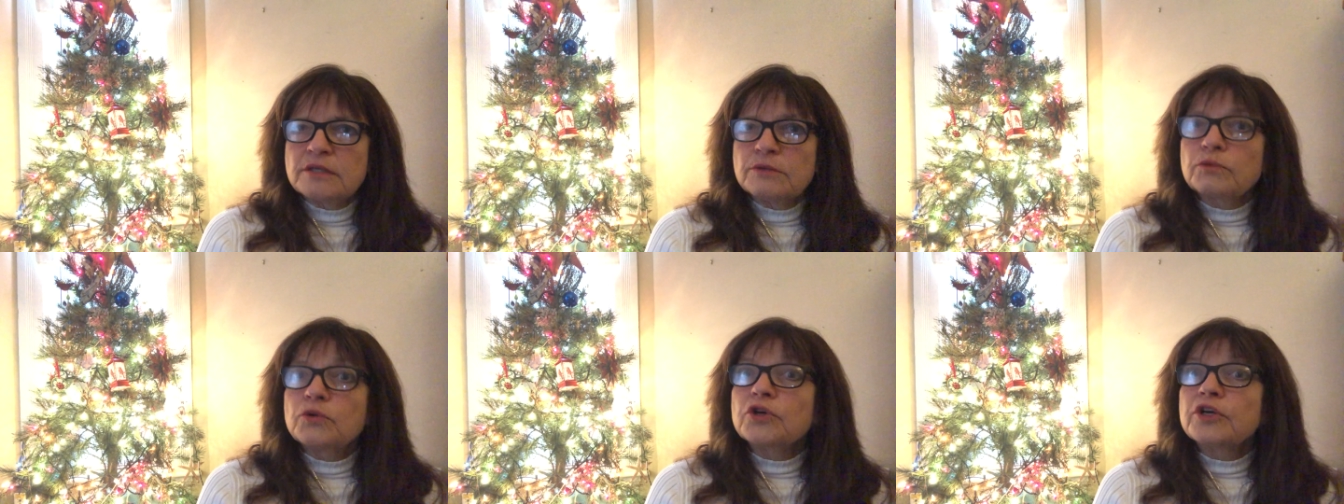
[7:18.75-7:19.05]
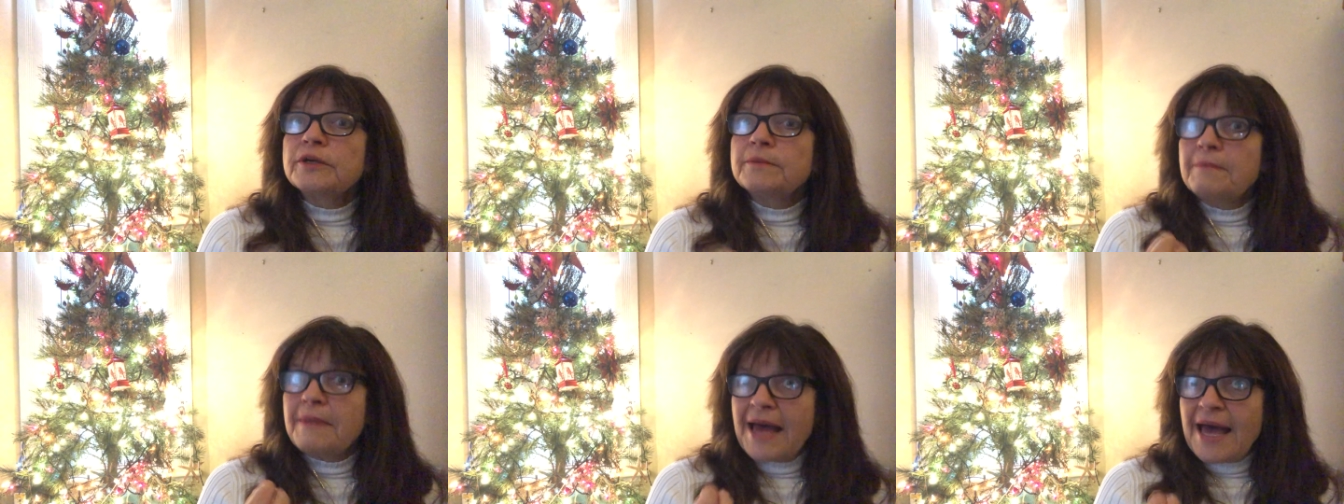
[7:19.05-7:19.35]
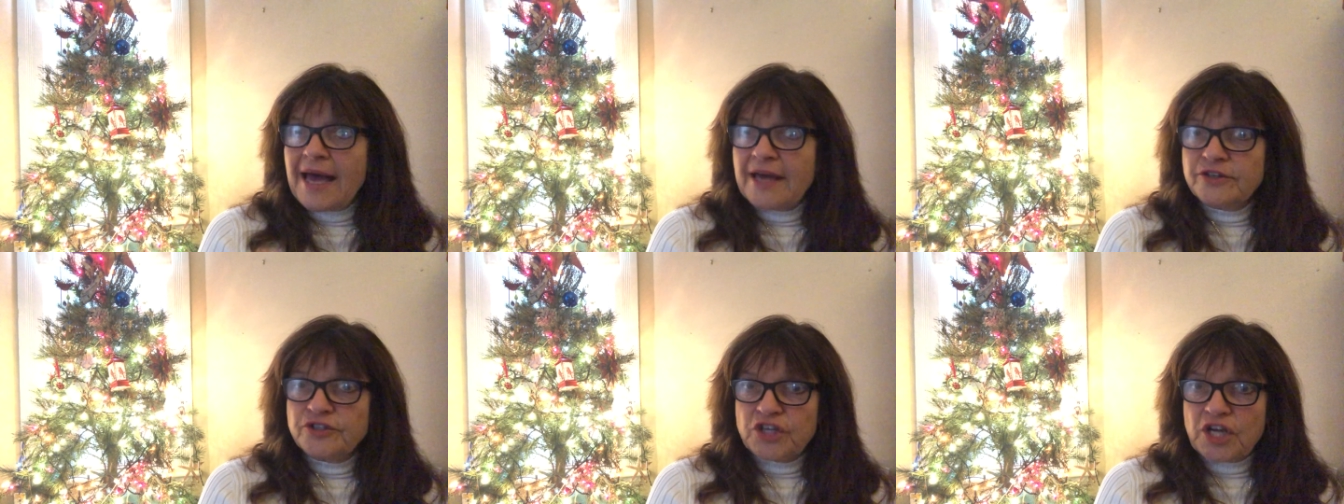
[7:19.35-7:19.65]
the word
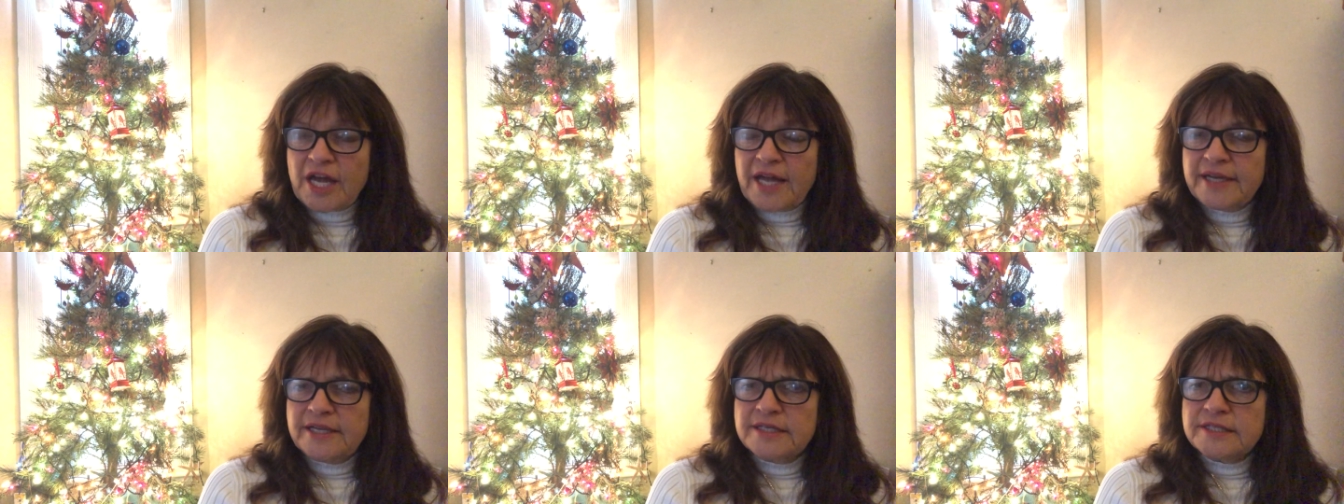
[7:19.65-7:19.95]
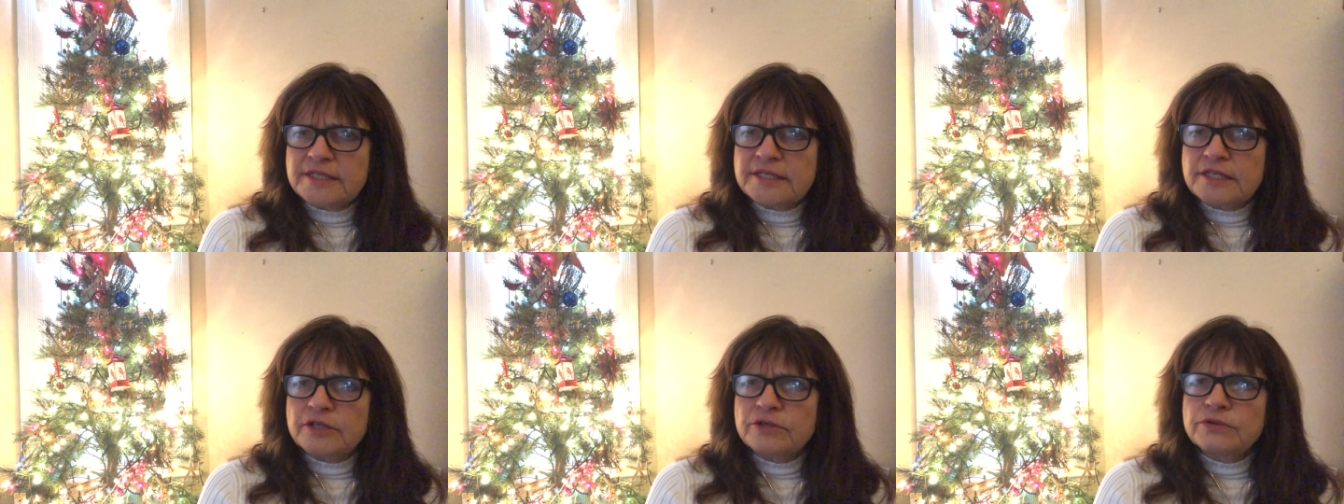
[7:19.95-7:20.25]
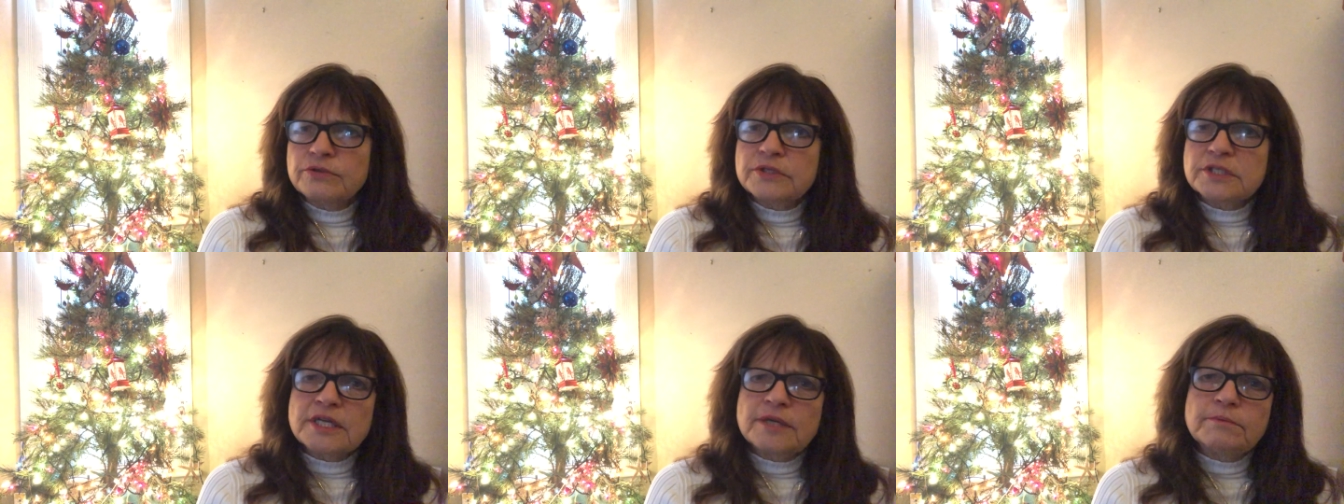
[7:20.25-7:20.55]
magi is
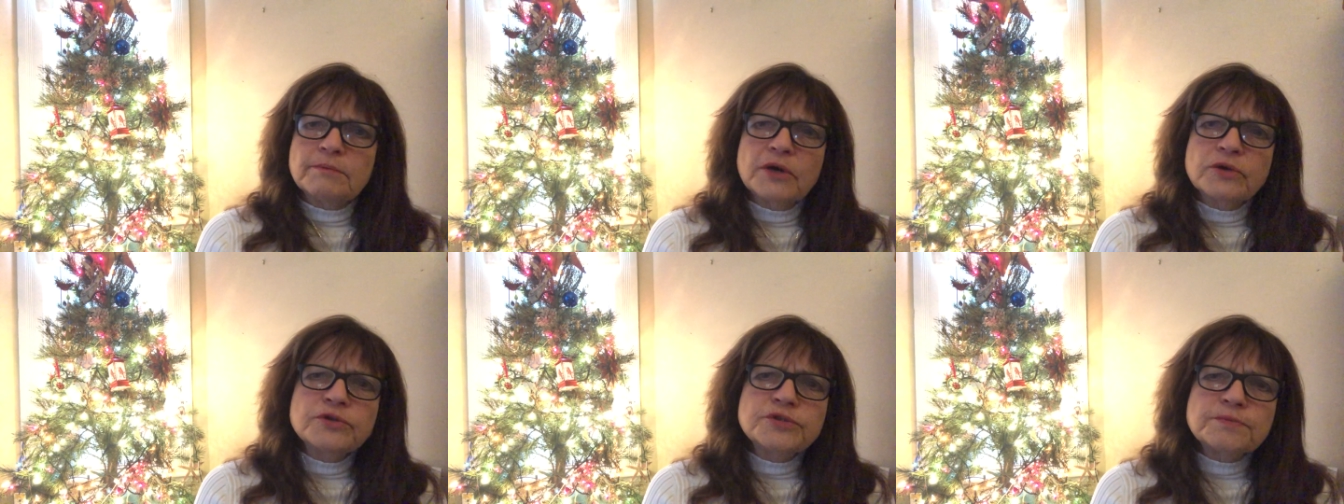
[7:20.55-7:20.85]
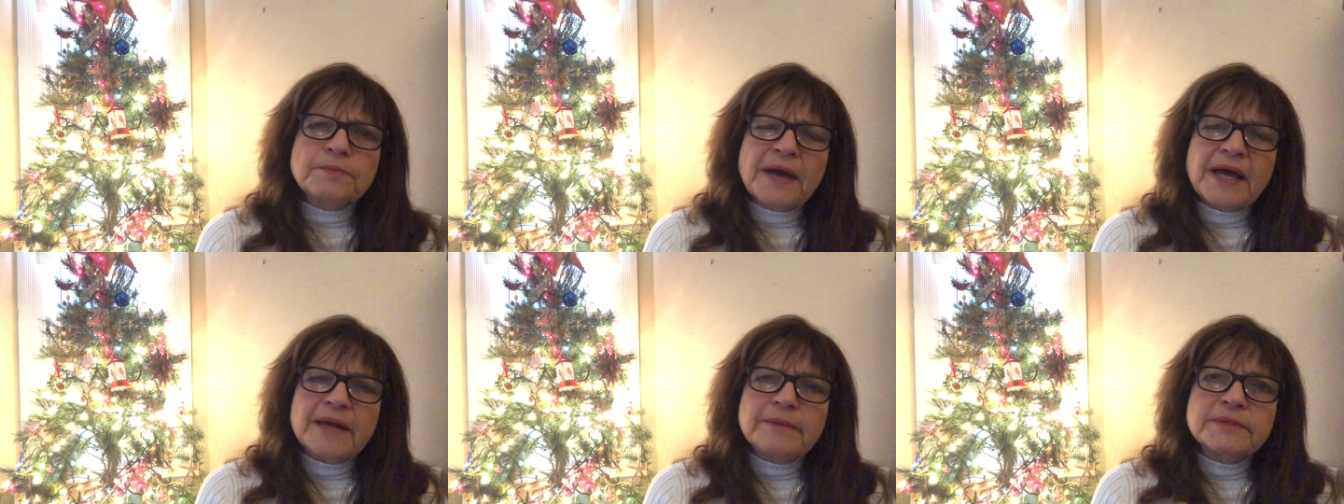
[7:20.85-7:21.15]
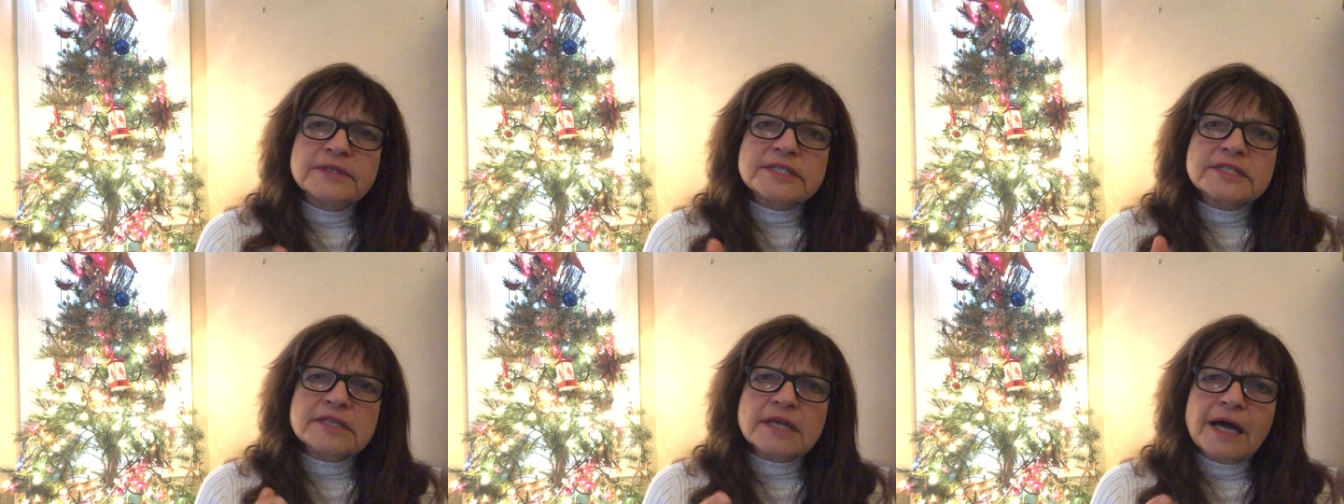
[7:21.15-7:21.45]
used, and most Bible
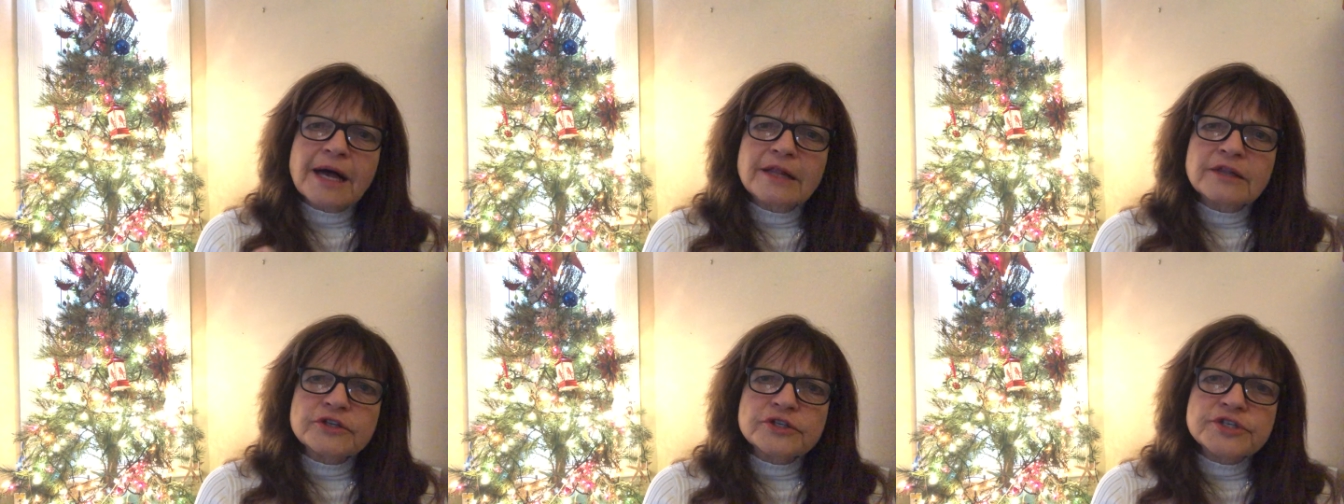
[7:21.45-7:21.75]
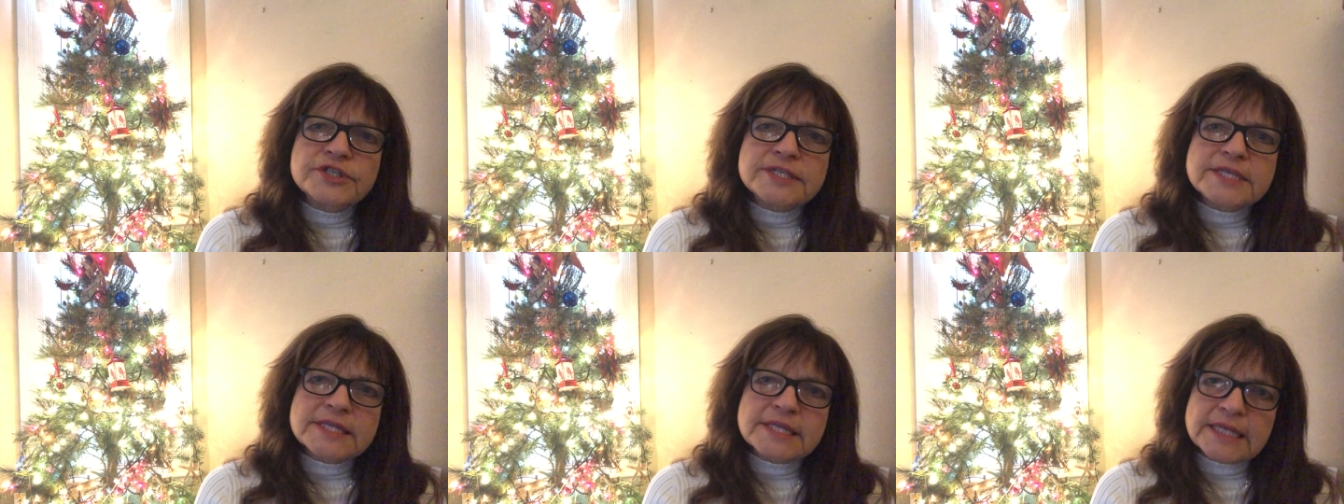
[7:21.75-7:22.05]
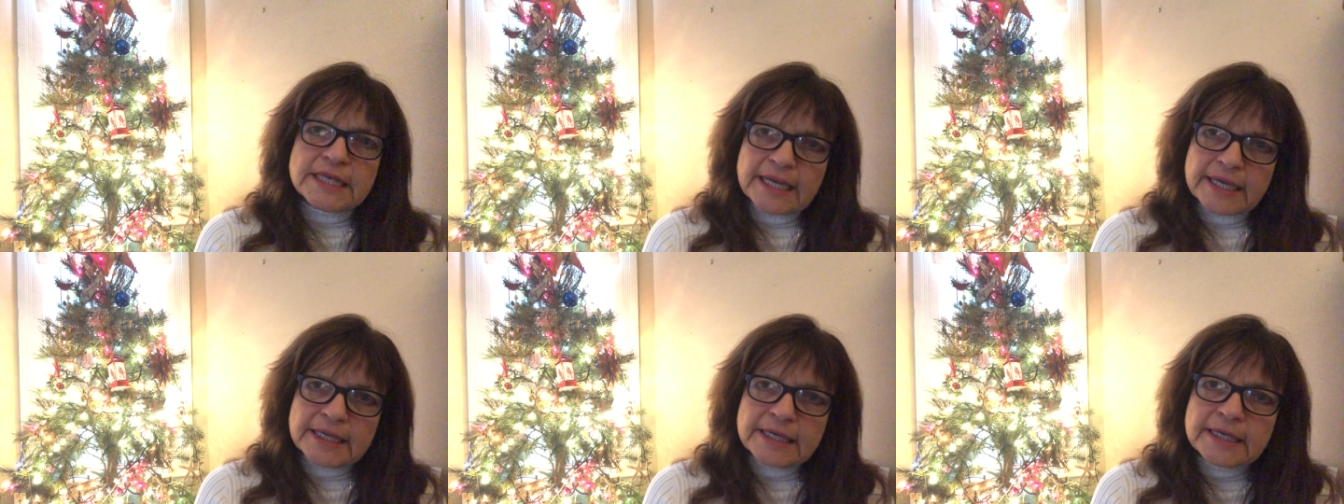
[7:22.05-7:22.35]
scholars
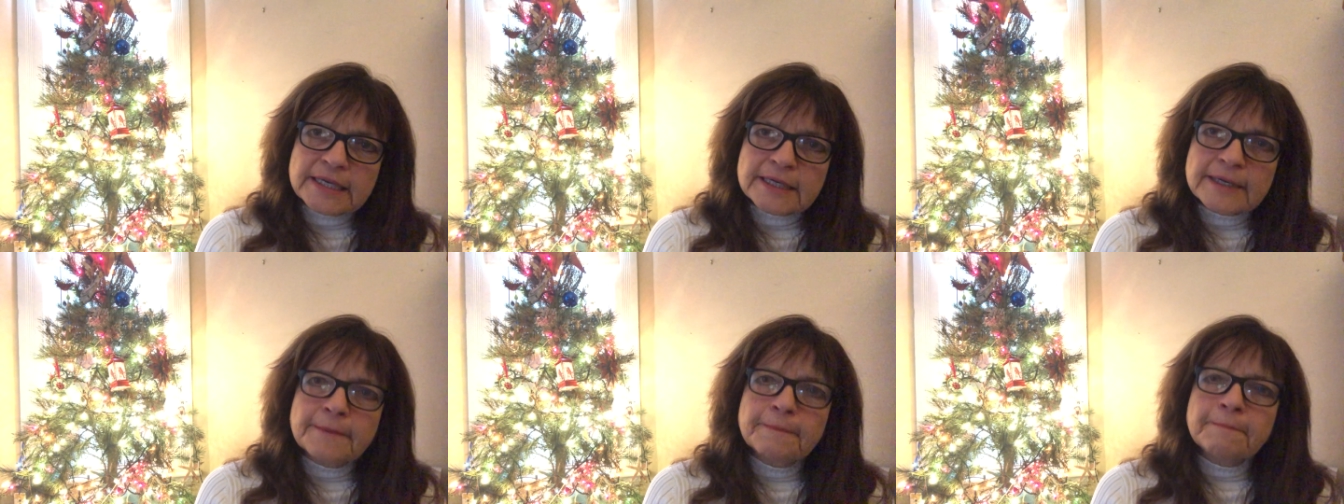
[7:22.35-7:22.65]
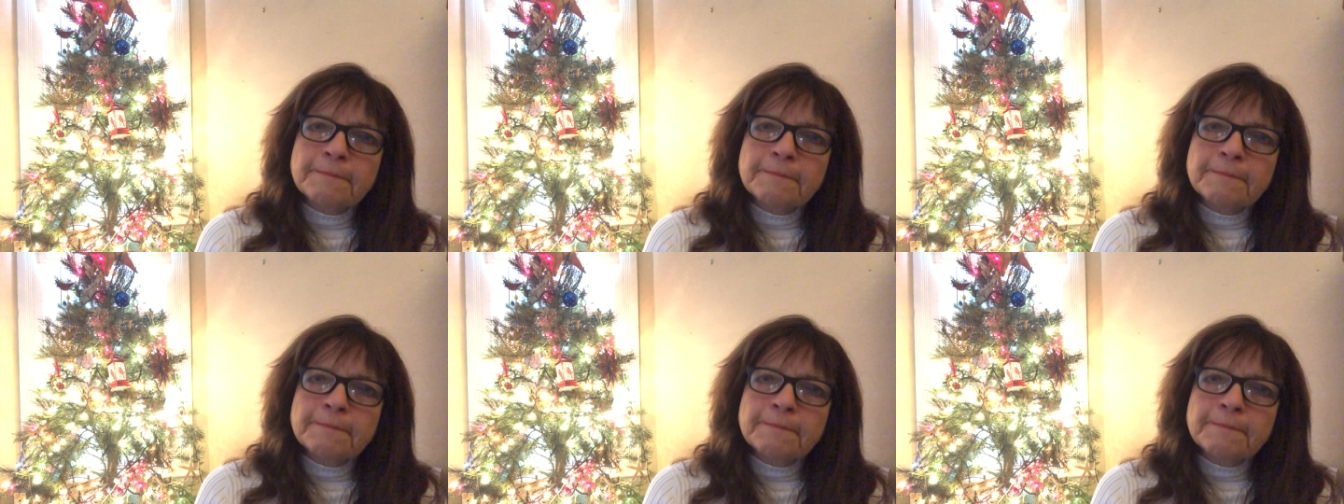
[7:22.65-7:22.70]
think